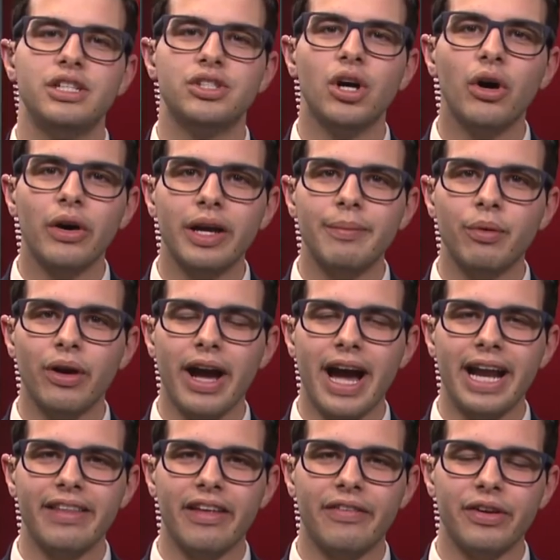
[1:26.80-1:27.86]
Dahlkemper,
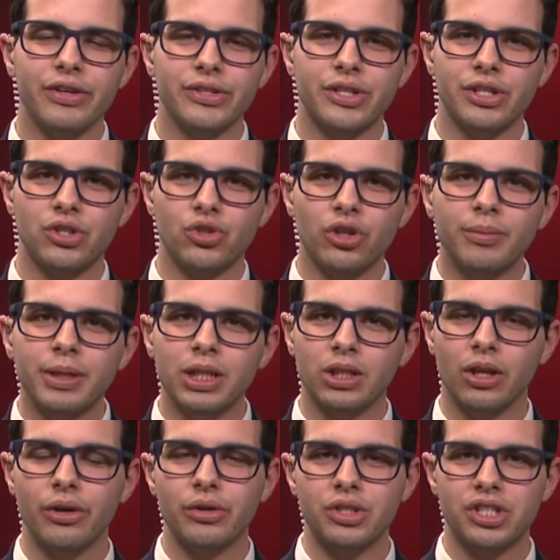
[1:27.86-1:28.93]
there's an extremely
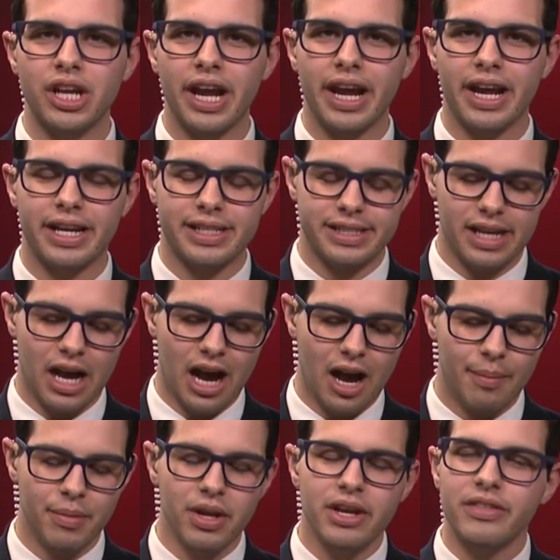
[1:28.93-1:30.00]
low chance
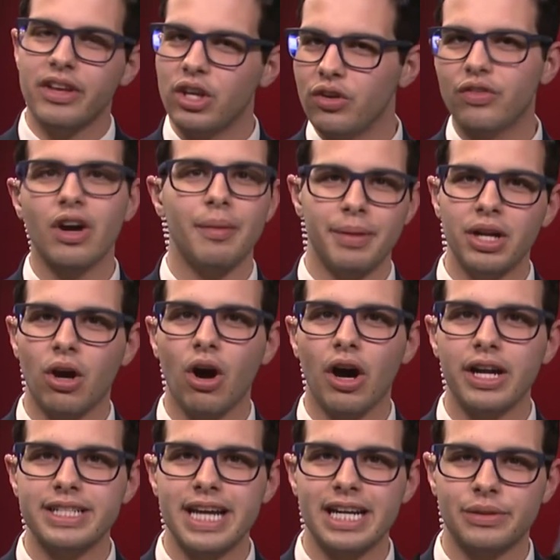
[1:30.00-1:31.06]
that you've come into
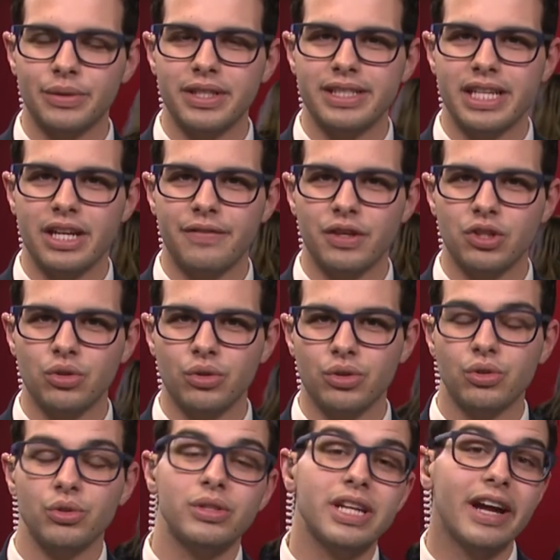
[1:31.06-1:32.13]
contact with these individuals
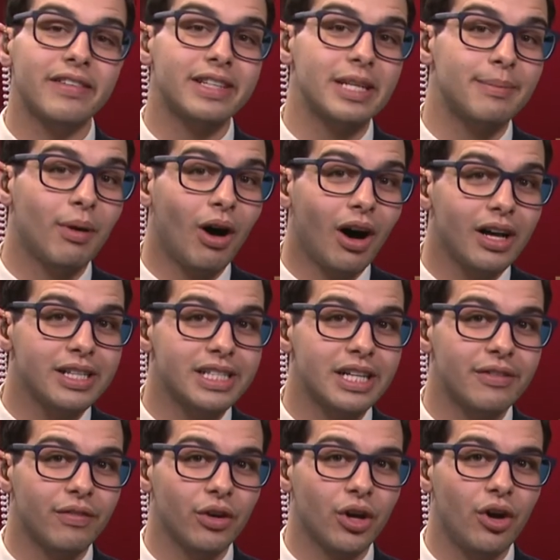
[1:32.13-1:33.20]
who's tested
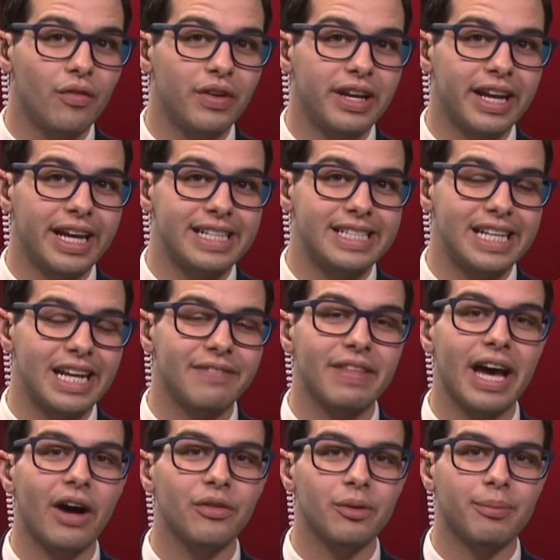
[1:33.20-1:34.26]
positive for COVID-19 if the
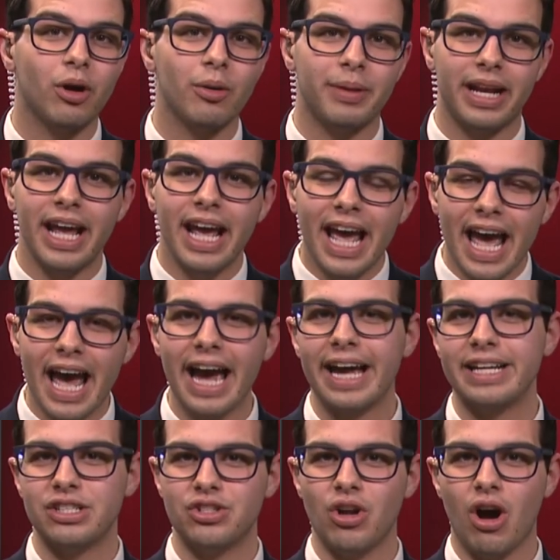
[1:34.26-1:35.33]
health department
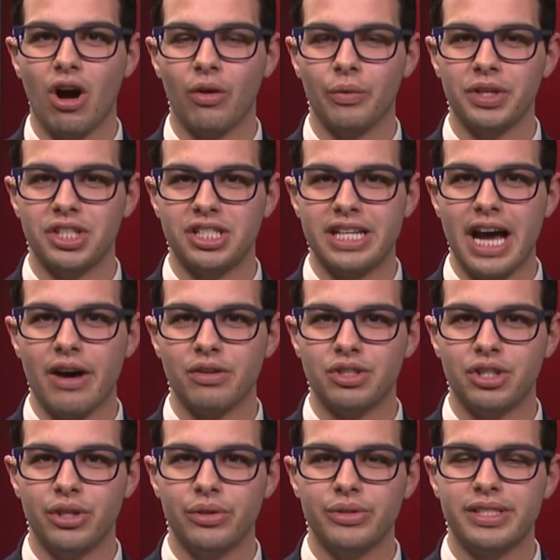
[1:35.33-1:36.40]
has not reached out
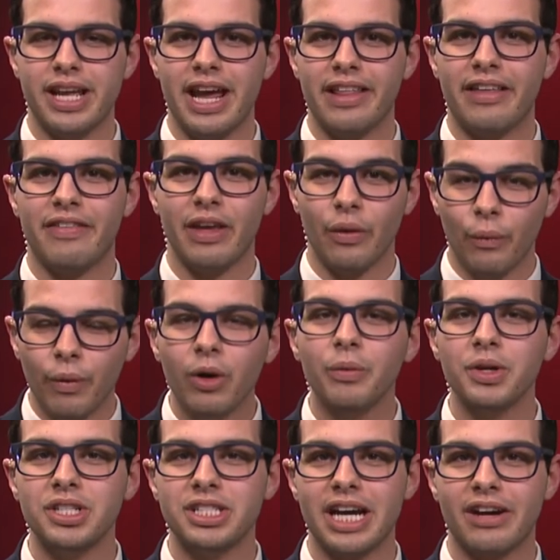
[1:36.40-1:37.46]
to you, saying that they will
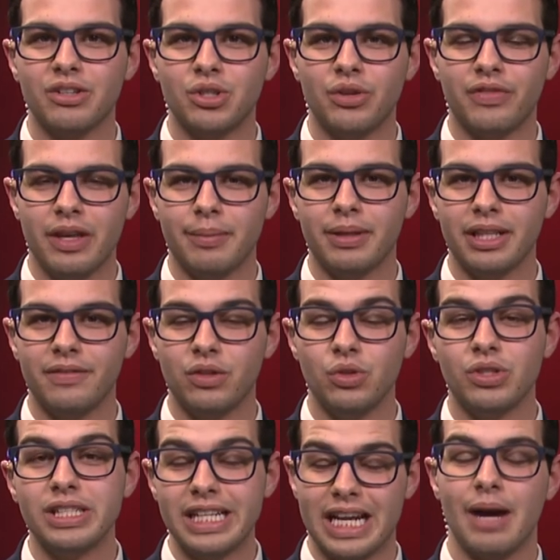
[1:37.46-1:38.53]
reach out to you if they believe you
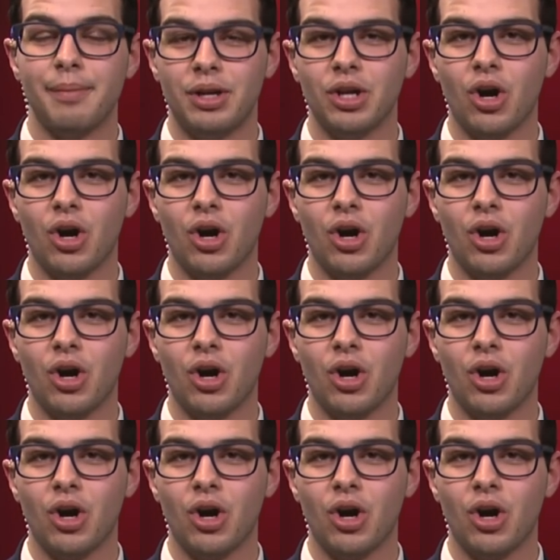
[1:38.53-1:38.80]
did come into